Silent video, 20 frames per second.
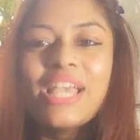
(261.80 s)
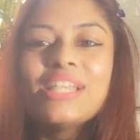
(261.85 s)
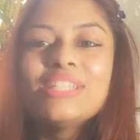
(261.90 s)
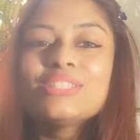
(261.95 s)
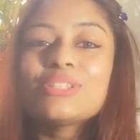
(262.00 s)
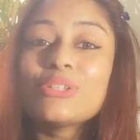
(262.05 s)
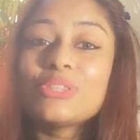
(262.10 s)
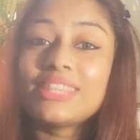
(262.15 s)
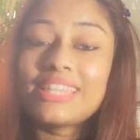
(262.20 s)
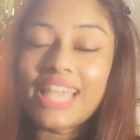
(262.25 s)

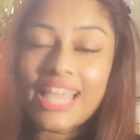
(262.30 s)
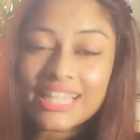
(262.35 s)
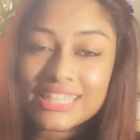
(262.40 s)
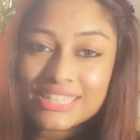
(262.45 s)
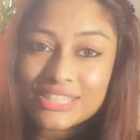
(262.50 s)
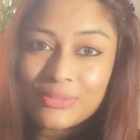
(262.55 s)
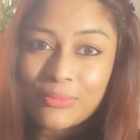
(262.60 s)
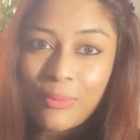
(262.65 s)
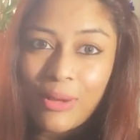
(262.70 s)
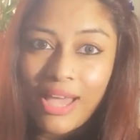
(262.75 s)
so
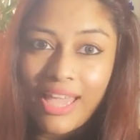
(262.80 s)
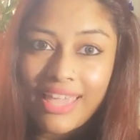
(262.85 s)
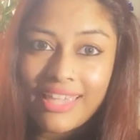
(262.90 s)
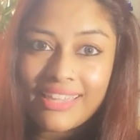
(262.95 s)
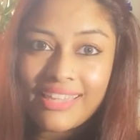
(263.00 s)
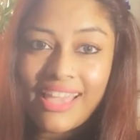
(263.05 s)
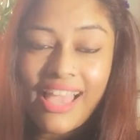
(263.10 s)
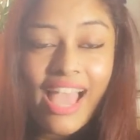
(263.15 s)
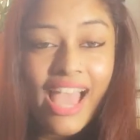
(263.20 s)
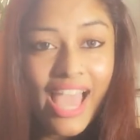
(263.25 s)
that's
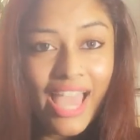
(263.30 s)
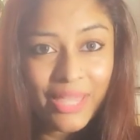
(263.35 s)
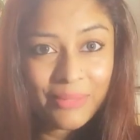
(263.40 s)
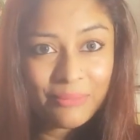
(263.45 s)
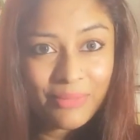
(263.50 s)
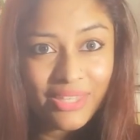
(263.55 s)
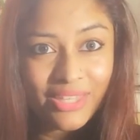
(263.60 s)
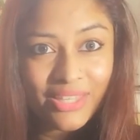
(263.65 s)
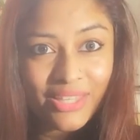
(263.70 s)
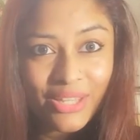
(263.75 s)
why
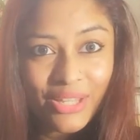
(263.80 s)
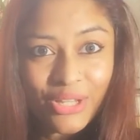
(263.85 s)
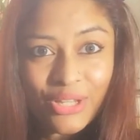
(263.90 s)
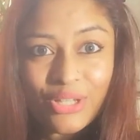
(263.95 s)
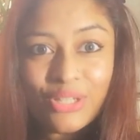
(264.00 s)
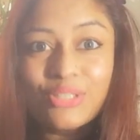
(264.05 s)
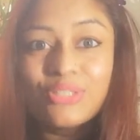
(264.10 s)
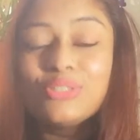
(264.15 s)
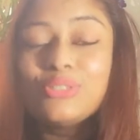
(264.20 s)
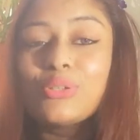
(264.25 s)
I'm
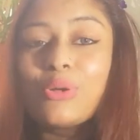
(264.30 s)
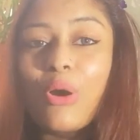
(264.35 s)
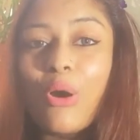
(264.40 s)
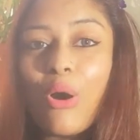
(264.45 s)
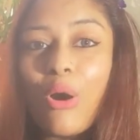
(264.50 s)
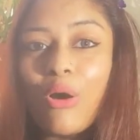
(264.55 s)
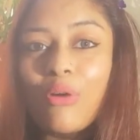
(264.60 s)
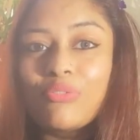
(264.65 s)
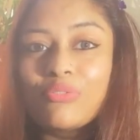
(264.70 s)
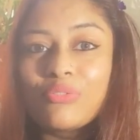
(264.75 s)
here to
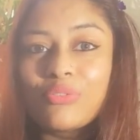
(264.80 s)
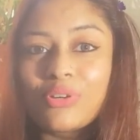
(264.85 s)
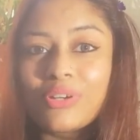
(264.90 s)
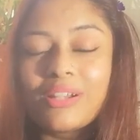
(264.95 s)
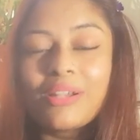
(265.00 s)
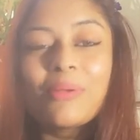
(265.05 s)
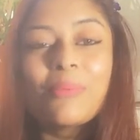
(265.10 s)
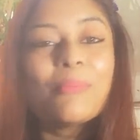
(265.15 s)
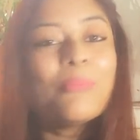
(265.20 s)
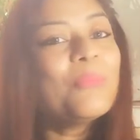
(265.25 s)

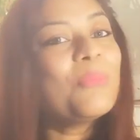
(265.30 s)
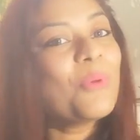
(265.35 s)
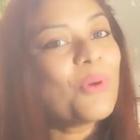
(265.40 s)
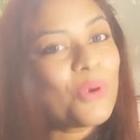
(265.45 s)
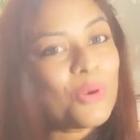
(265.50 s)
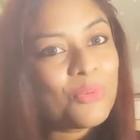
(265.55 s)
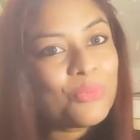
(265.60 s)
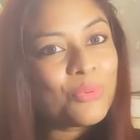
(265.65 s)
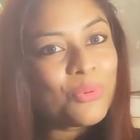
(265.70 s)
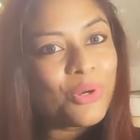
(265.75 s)
offer
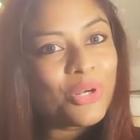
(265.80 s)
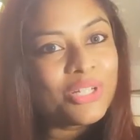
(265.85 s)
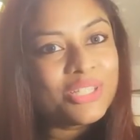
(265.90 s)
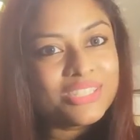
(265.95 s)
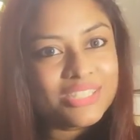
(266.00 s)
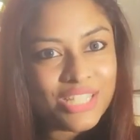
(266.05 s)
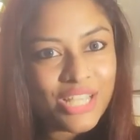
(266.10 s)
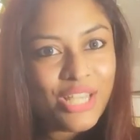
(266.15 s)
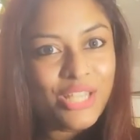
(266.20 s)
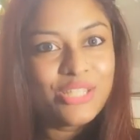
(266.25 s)
more
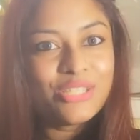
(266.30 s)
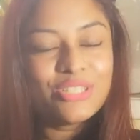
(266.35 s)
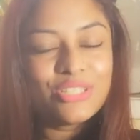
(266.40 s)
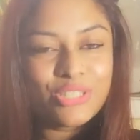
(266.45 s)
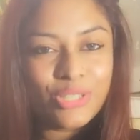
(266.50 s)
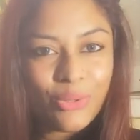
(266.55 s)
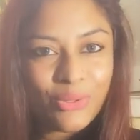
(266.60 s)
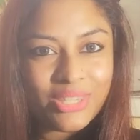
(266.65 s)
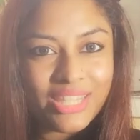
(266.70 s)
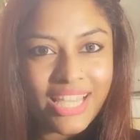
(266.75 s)
words
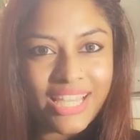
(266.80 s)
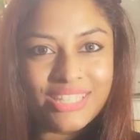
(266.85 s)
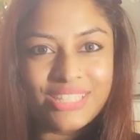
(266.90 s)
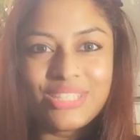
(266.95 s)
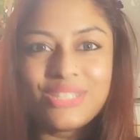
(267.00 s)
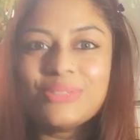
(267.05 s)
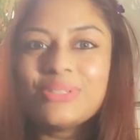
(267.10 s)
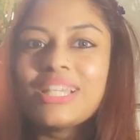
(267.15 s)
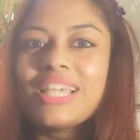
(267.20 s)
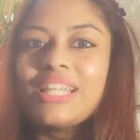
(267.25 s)
so
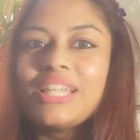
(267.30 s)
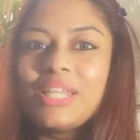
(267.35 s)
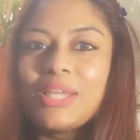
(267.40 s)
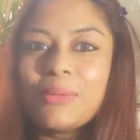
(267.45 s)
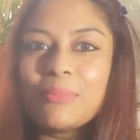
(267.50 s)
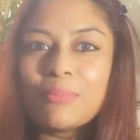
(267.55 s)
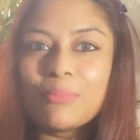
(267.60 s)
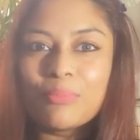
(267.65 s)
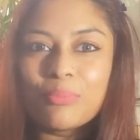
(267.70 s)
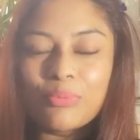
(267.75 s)
that you can
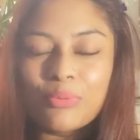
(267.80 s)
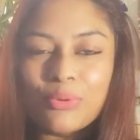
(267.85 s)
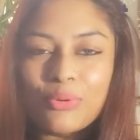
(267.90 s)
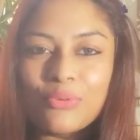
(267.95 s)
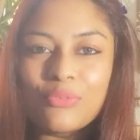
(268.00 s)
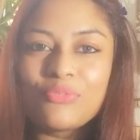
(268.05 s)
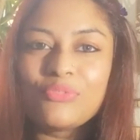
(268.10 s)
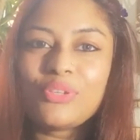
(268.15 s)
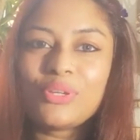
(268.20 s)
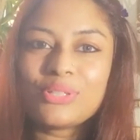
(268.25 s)

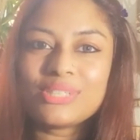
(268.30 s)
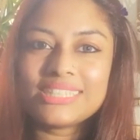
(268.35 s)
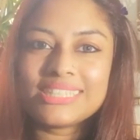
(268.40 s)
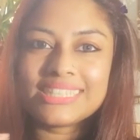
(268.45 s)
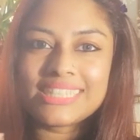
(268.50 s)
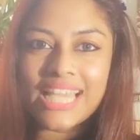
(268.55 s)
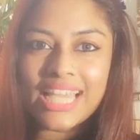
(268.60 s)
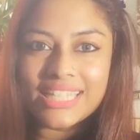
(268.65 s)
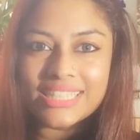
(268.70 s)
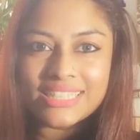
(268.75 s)
improve your
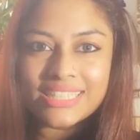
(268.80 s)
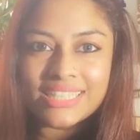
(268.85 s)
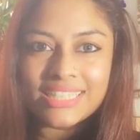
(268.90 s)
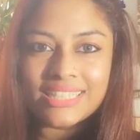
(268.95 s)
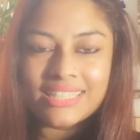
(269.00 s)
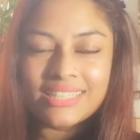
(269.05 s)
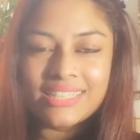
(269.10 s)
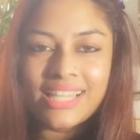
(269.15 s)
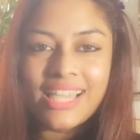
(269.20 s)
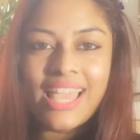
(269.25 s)

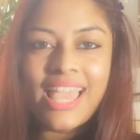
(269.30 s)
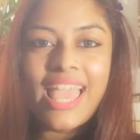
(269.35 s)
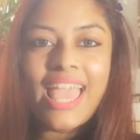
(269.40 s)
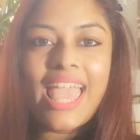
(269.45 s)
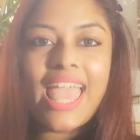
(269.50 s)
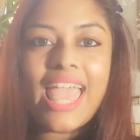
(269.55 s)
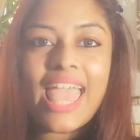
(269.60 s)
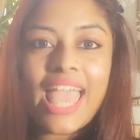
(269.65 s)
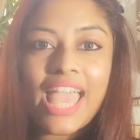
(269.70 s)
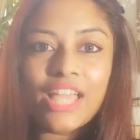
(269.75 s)
standard
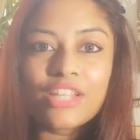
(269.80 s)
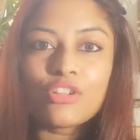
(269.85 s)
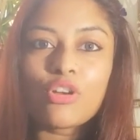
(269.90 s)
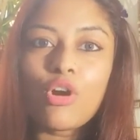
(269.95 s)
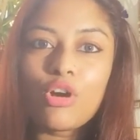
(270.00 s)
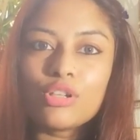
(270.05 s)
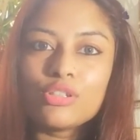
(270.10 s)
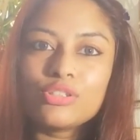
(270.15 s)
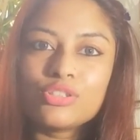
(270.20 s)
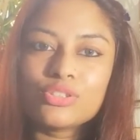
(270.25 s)
and
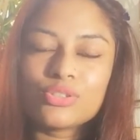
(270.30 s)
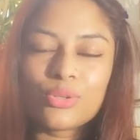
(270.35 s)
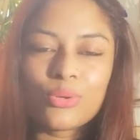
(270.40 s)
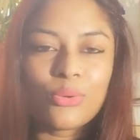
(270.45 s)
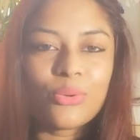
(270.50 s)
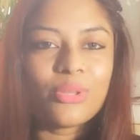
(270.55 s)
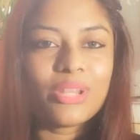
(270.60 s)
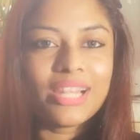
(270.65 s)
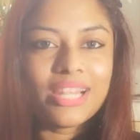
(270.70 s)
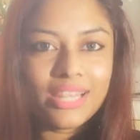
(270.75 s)

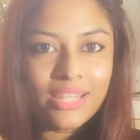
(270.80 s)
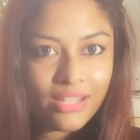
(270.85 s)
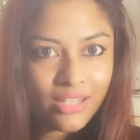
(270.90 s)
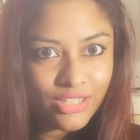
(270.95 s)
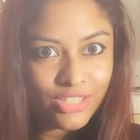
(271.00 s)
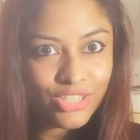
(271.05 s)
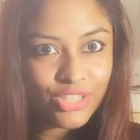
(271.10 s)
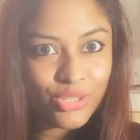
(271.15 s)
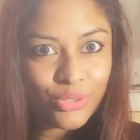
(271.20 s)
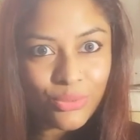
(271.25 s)
also
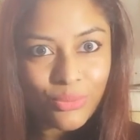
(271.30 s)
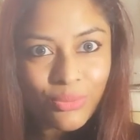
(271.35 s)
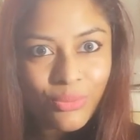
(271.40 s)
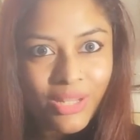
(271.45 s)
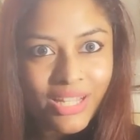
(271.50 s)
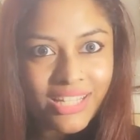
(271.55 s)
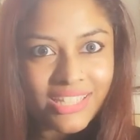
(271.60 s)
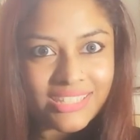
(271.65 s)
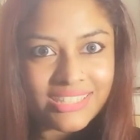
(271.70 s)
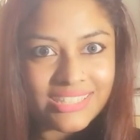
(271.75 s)
learn new
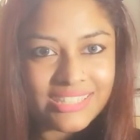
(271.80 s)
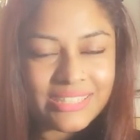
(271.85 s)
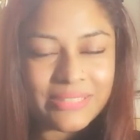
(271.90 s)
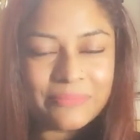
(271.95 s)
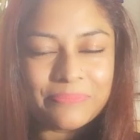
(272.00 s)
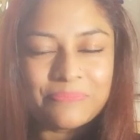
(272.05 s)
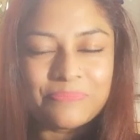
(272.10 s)
words.